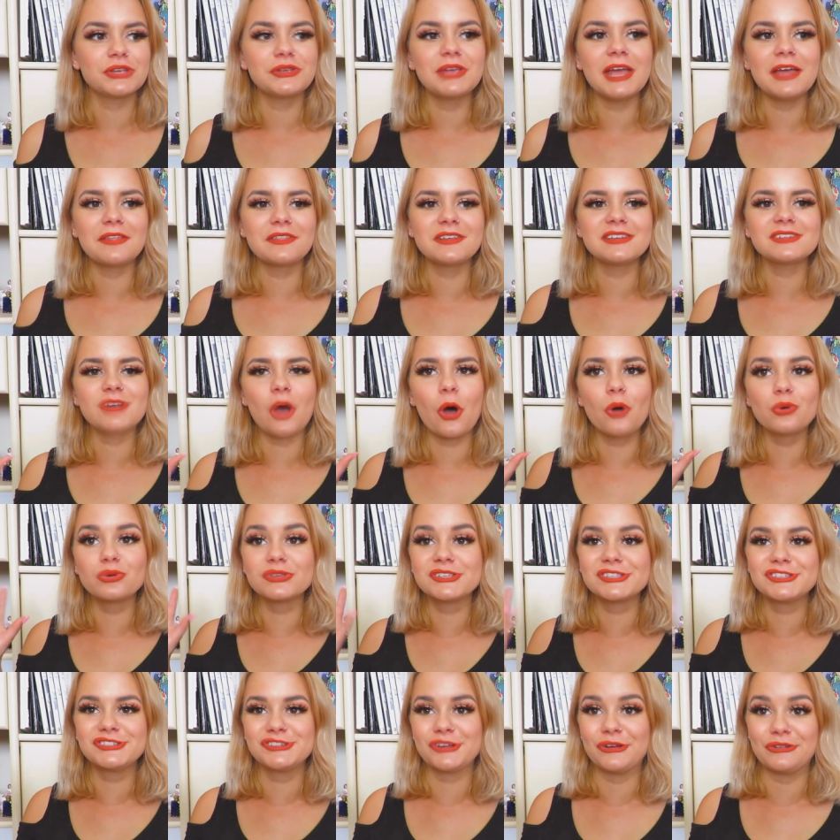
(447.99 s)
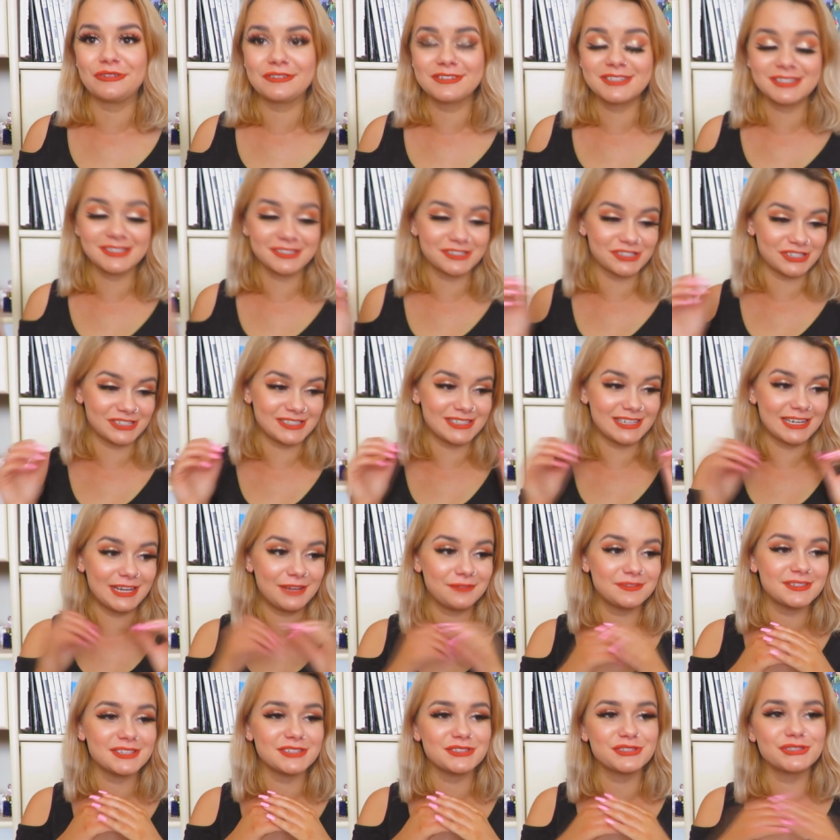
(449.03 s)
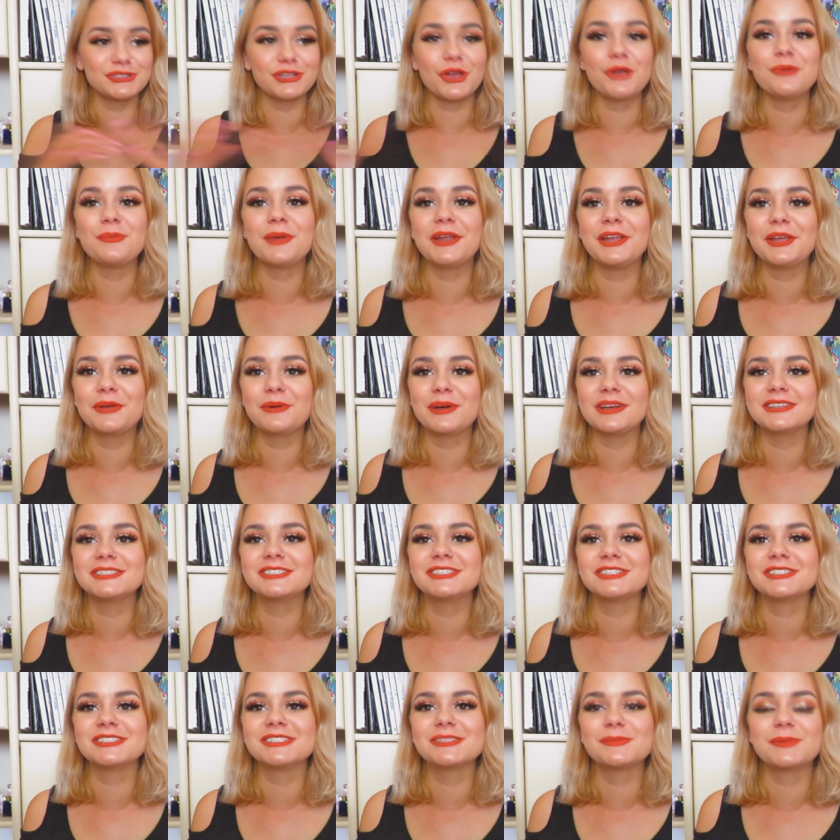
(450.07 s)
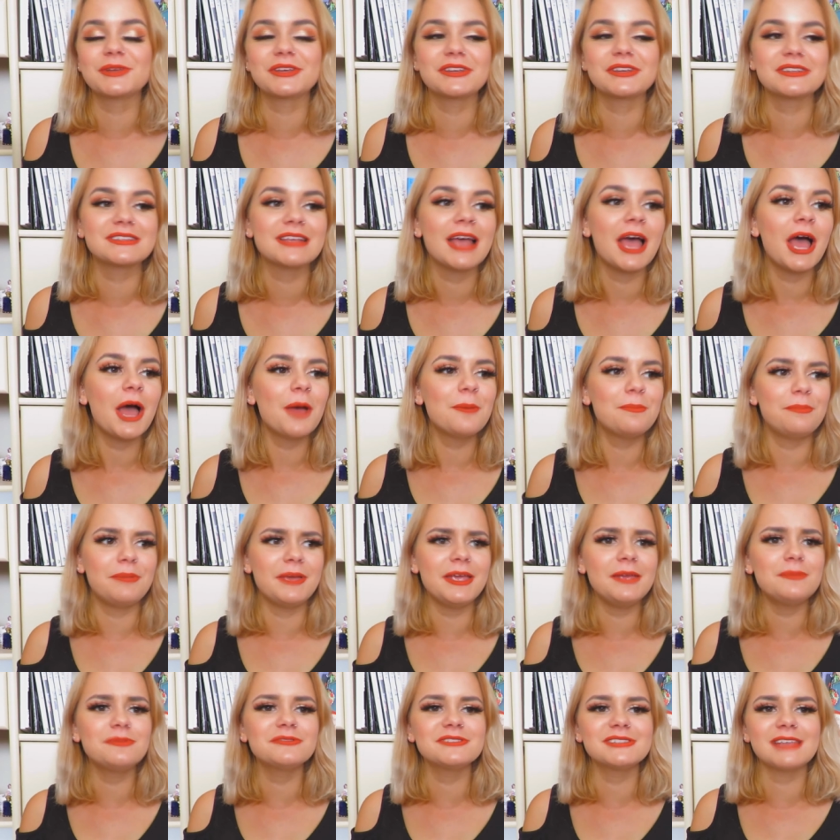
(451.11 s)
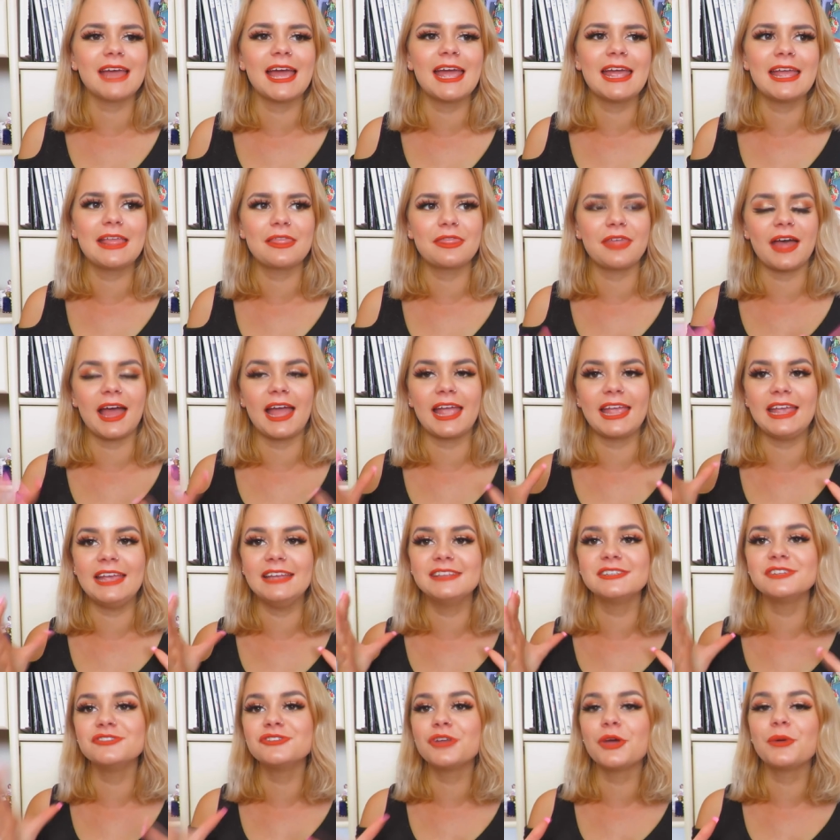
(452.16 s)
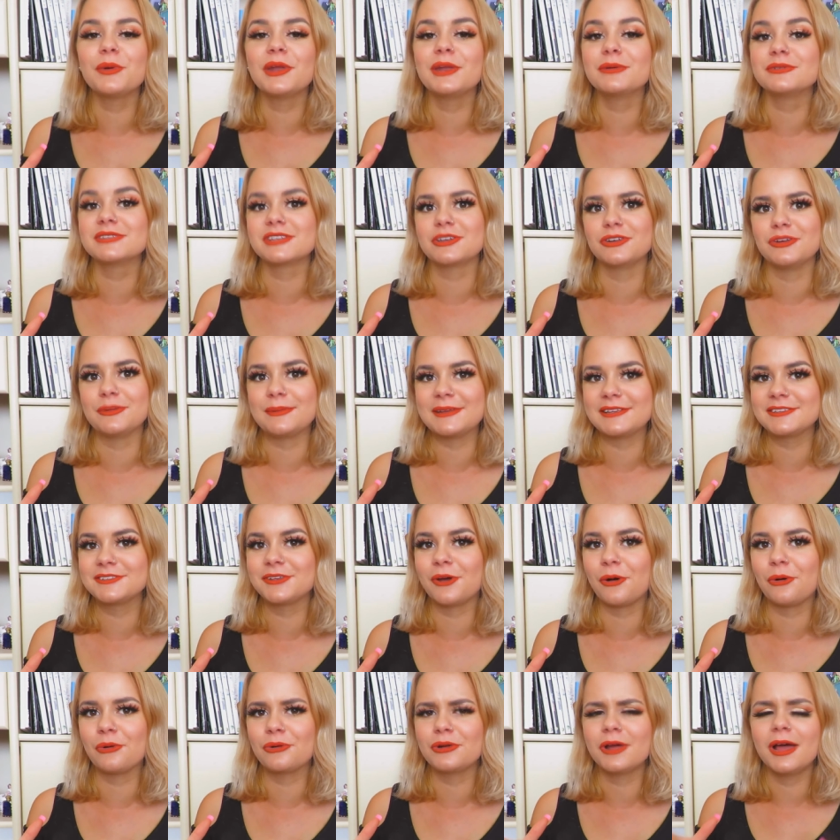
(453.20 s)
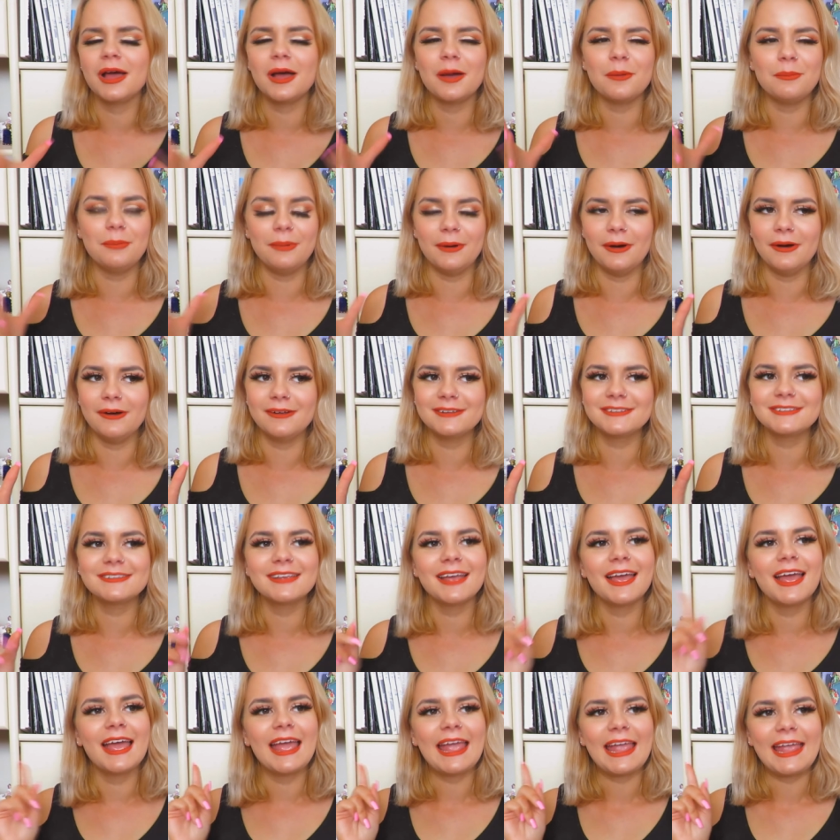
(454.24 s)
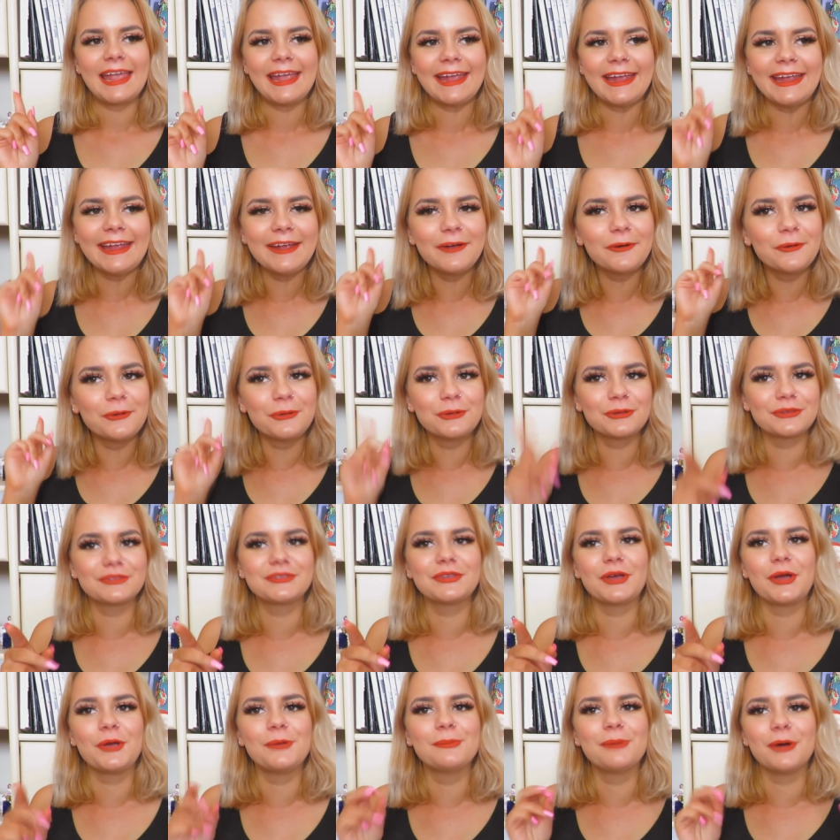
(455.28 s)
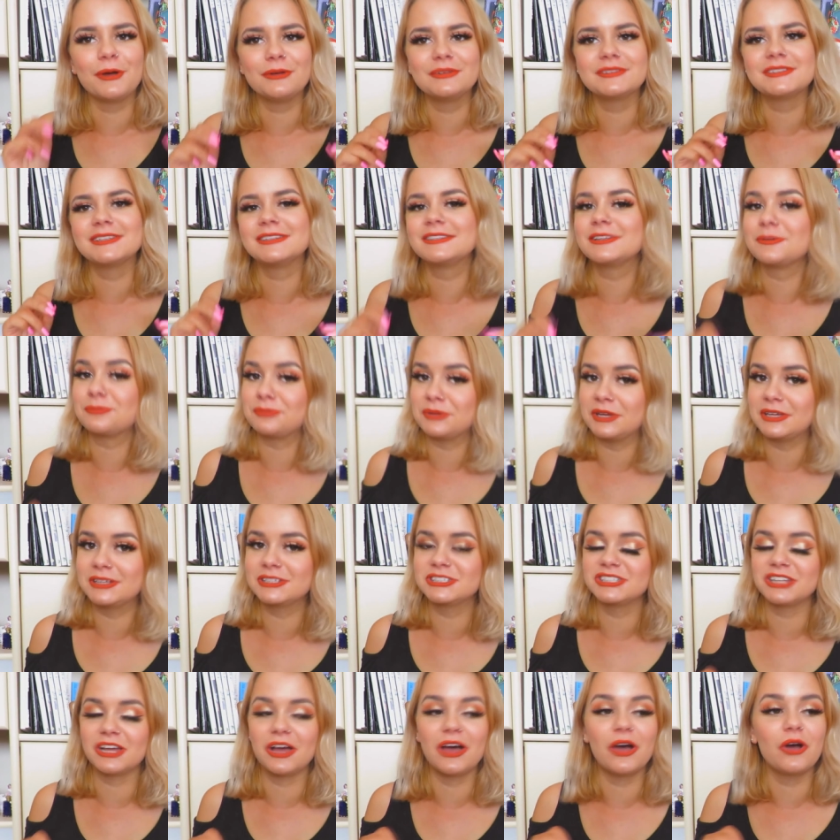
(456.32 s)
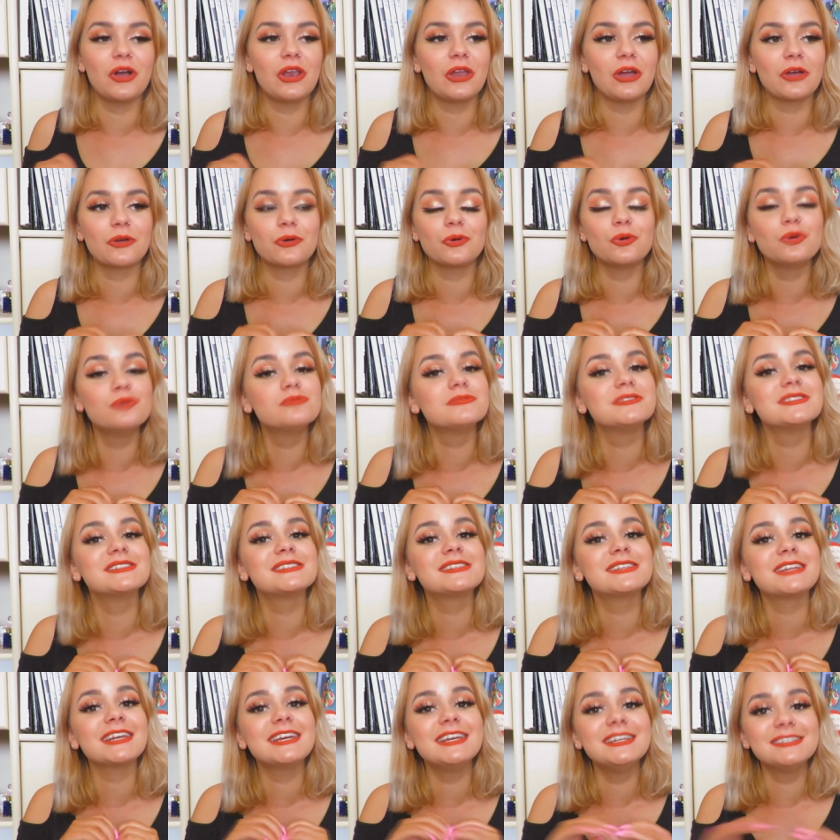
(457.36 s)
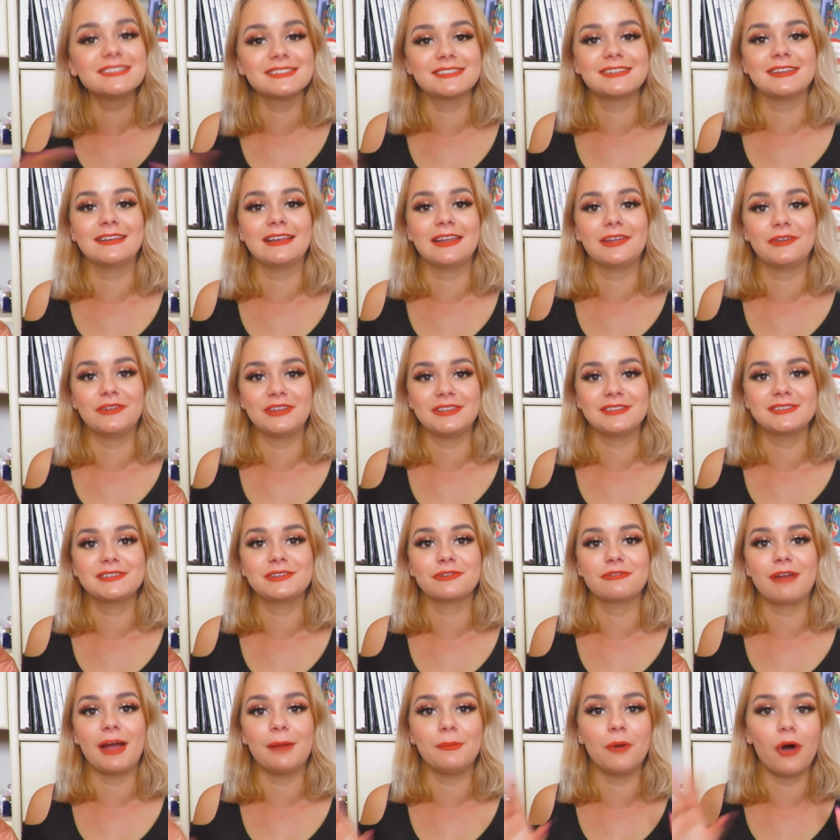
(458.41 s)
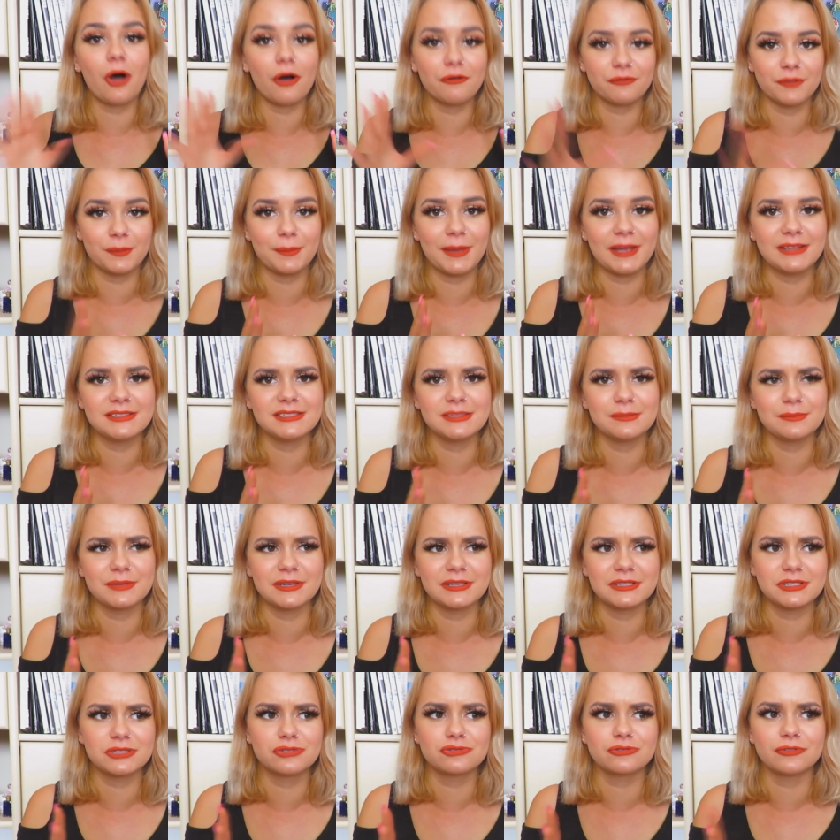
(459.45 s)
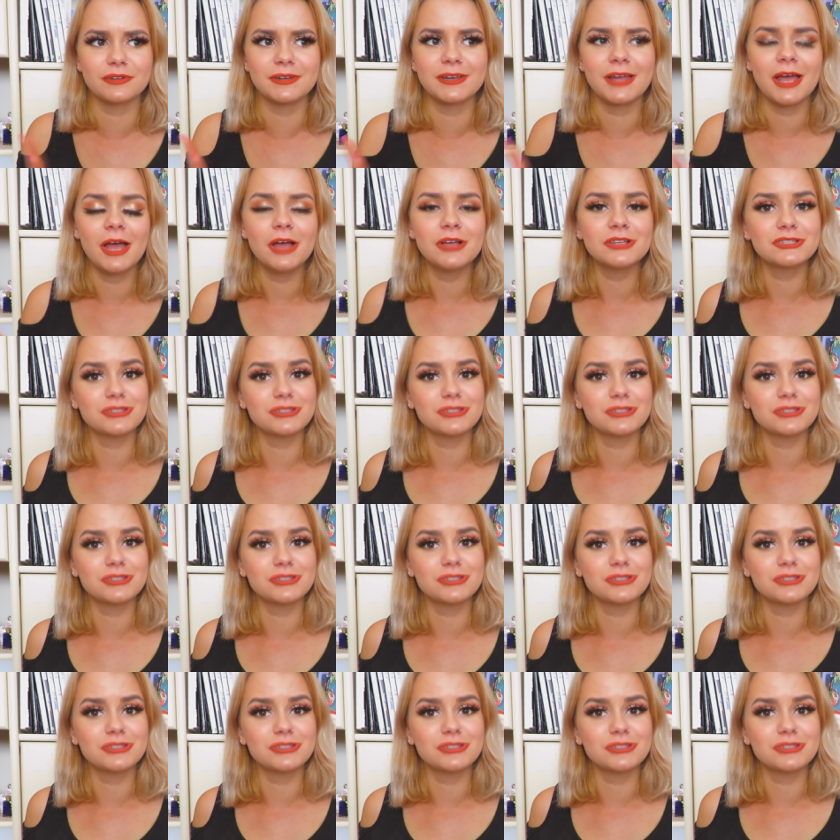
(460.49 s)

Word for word: So yeah, this whole stunt just leaves so many questions, because people say that he didn't know when it was going to be sold, but he also posted a picture, like, almost instantly on Instagram of the painting being destroyed.